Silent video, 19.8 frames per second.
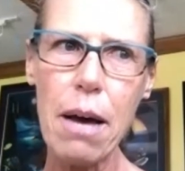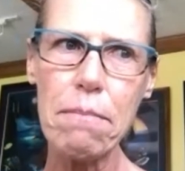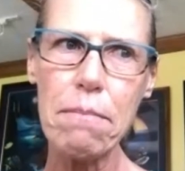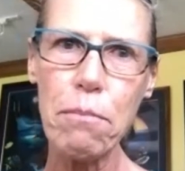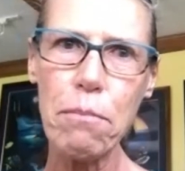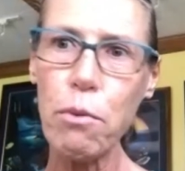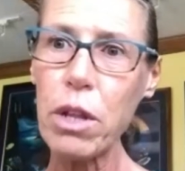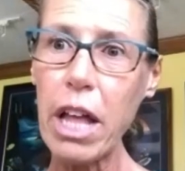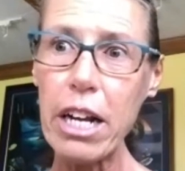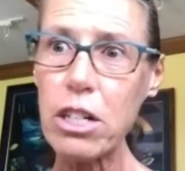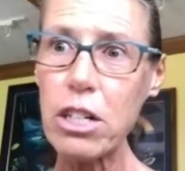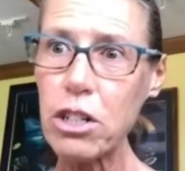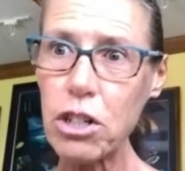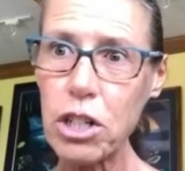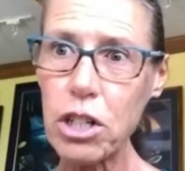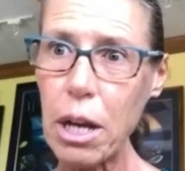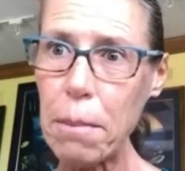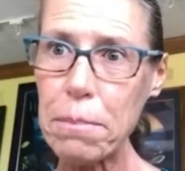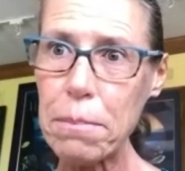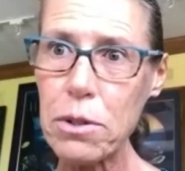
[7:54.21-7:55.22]

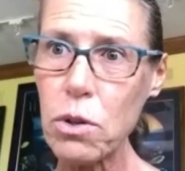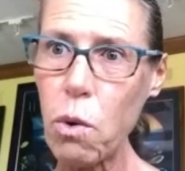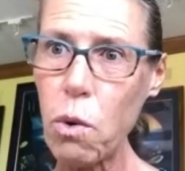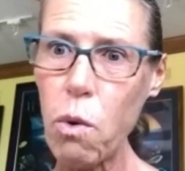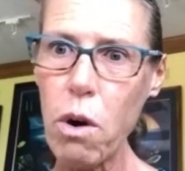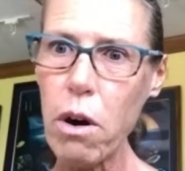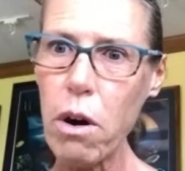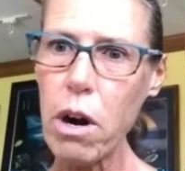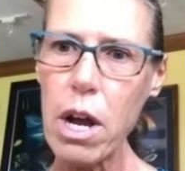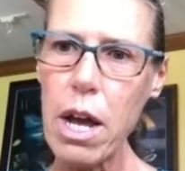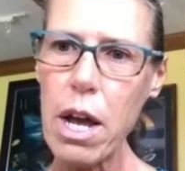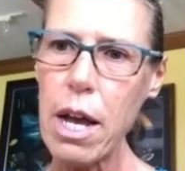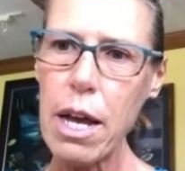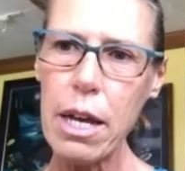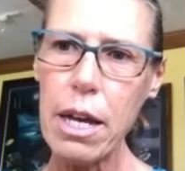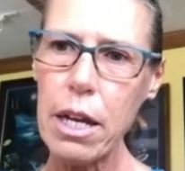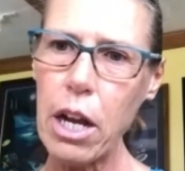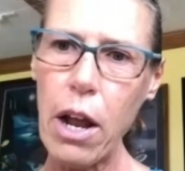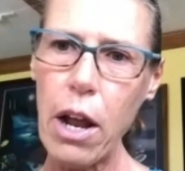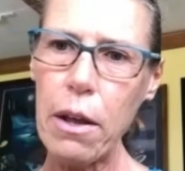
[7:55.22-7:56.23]
relationships, or
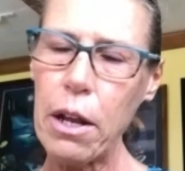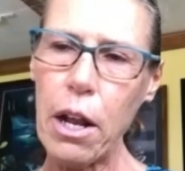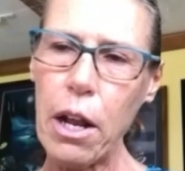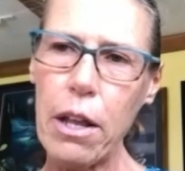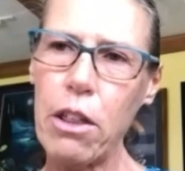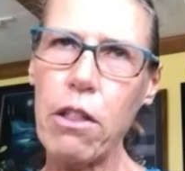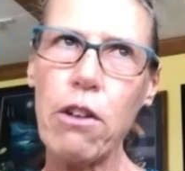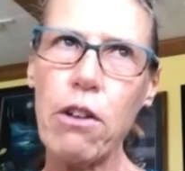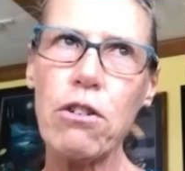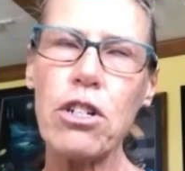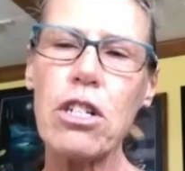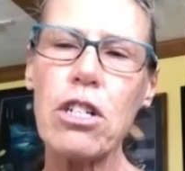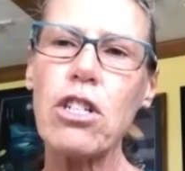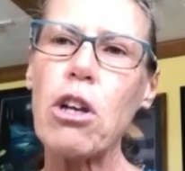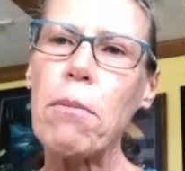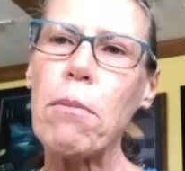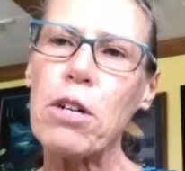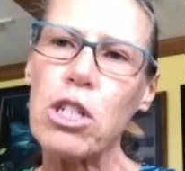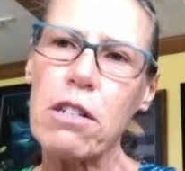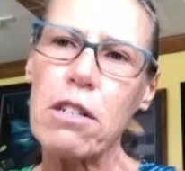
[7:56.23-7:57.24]
there's just so
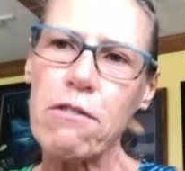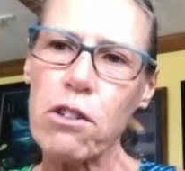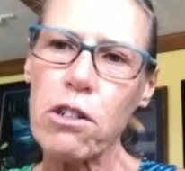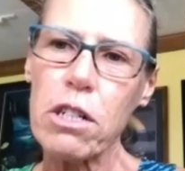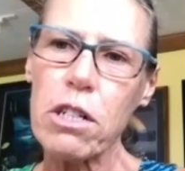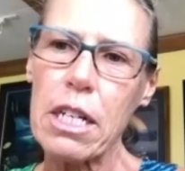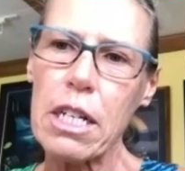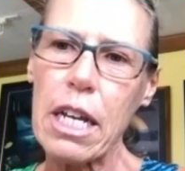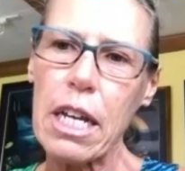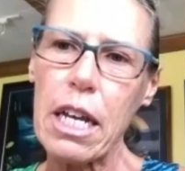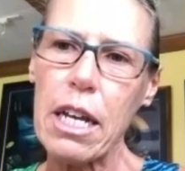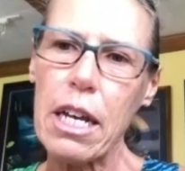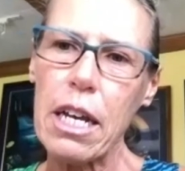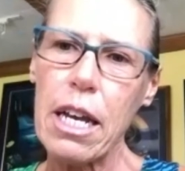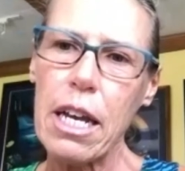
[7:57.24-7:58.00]
much diversity.